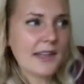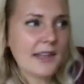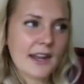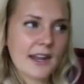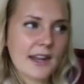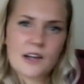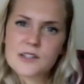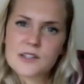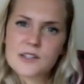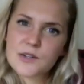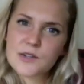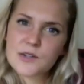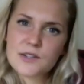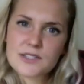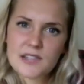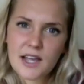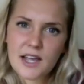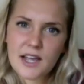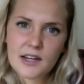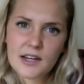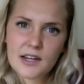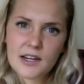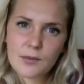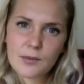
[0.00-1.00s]
also
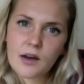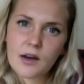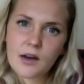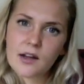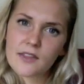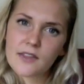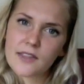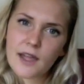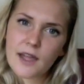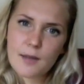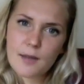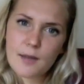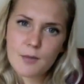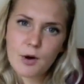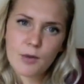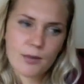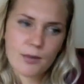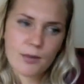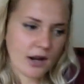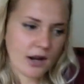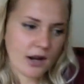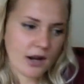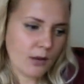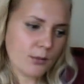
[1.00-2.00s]
decided, well, in that
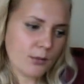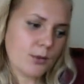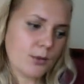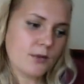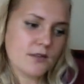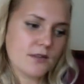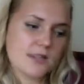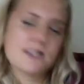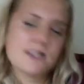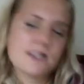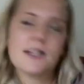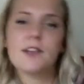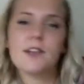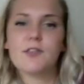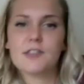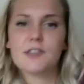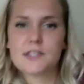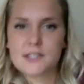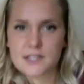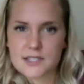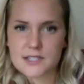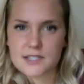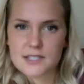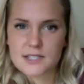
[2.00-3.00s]
moment, I'll move to San
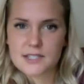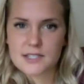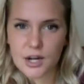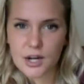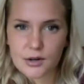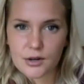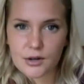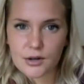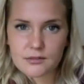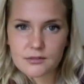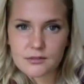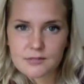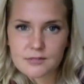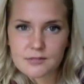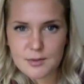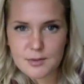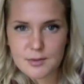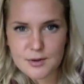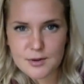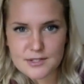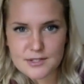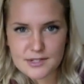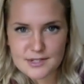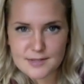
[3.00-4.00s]
Francisco, the
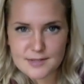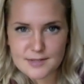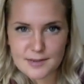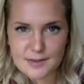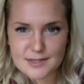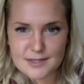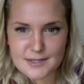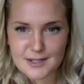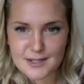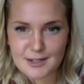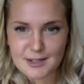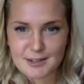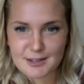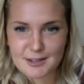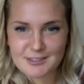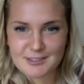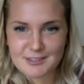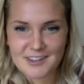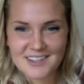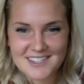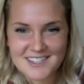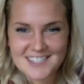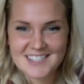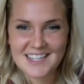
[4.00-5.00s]
most expensive
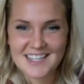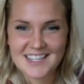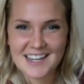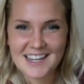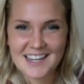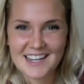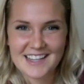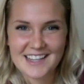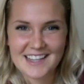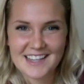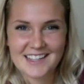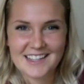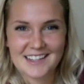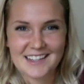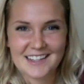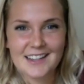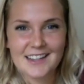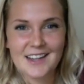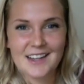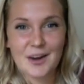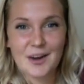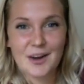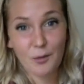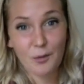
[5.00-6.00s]
city in the
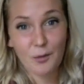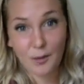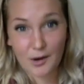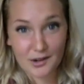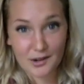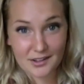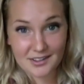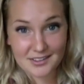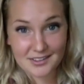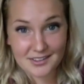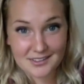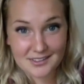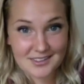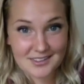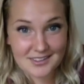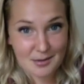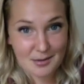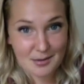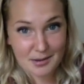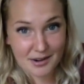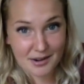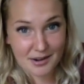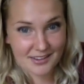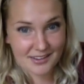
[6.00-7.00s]
world,
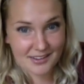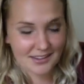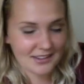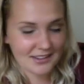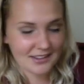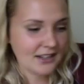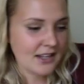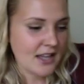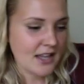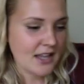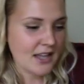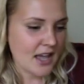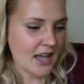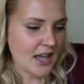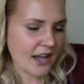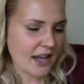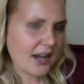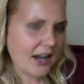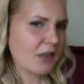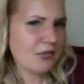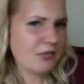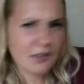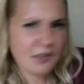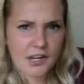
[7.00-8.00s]
apparently, and
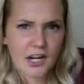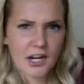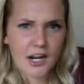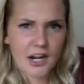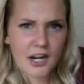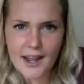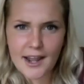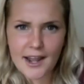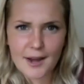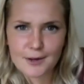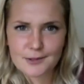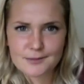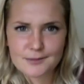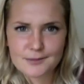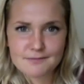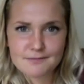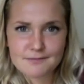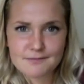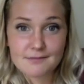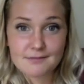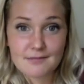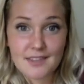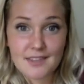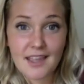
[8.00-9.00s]
I'll figure it out.
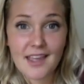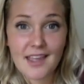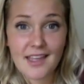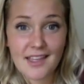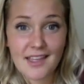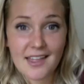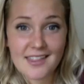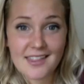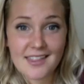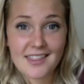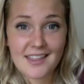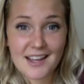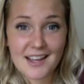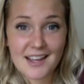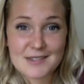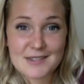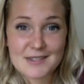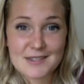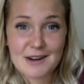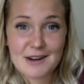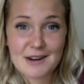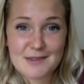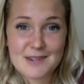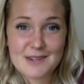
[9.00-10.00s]
And that's
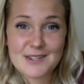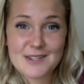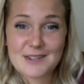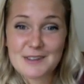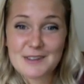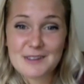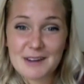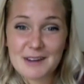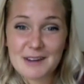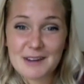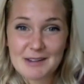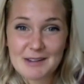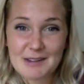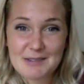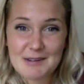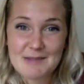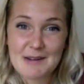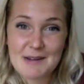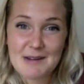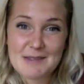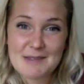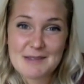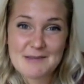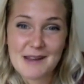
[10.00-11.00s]
what I've been doing for
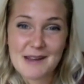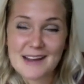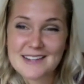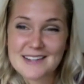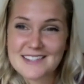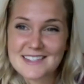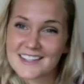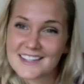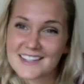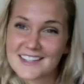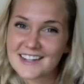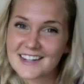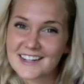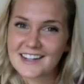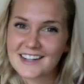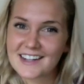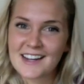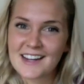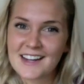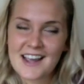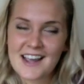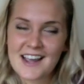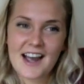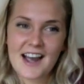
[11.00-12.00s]
about the past year.
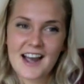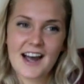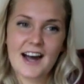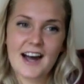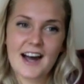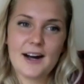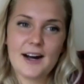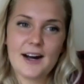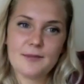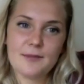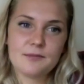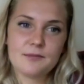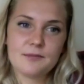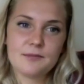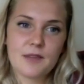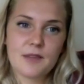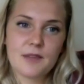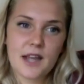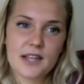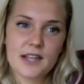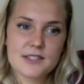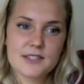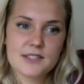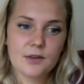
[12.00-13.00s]

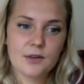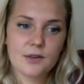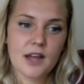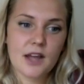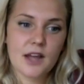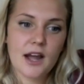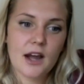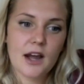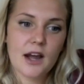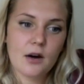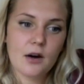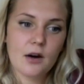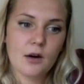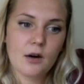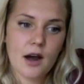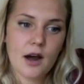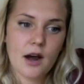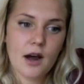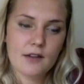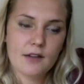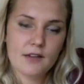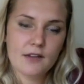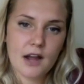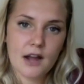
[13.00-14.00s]
And so now
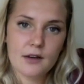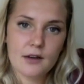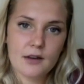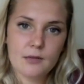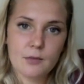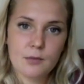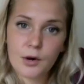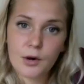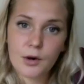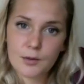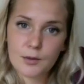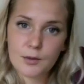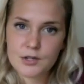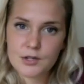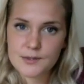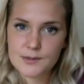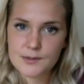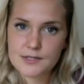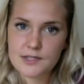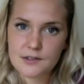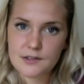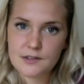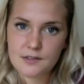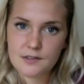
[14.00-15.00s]
I've gotten more and more
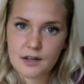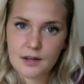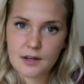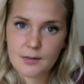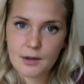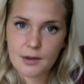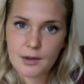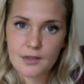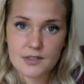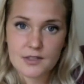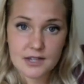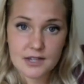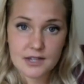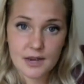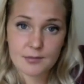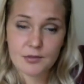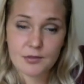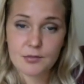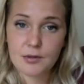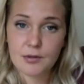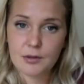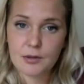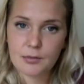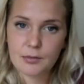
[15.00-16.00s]
specific about the type
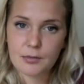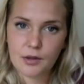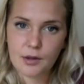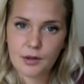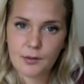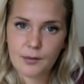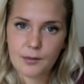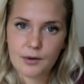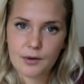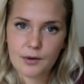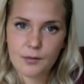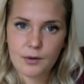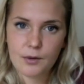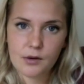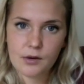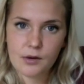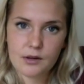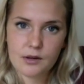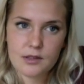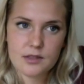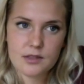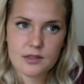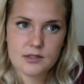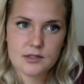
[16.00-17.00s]
of people I want to work
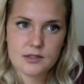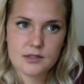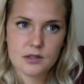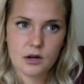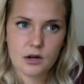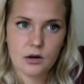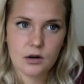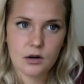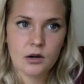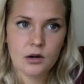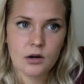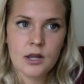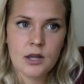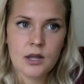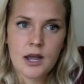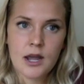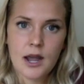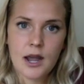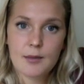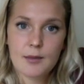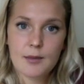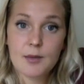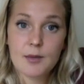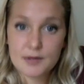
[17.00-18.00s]
with. So
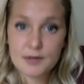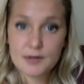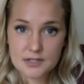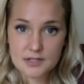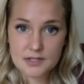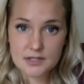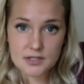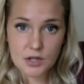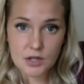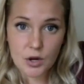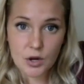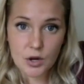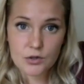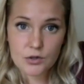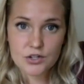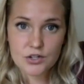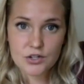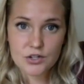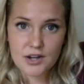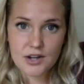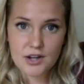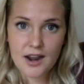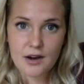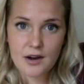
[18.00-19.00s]
I'm a business coach
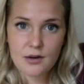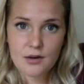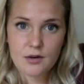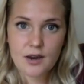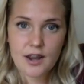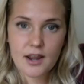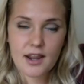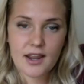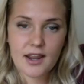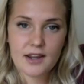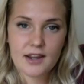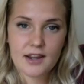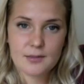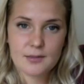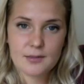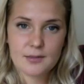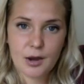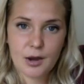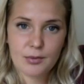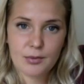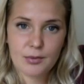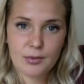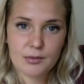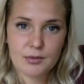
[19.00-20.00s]
now, and I'm
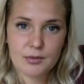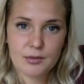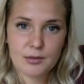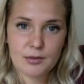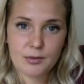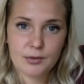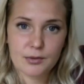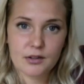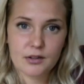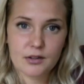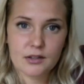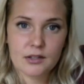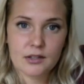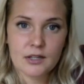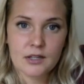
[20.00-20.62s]
helping people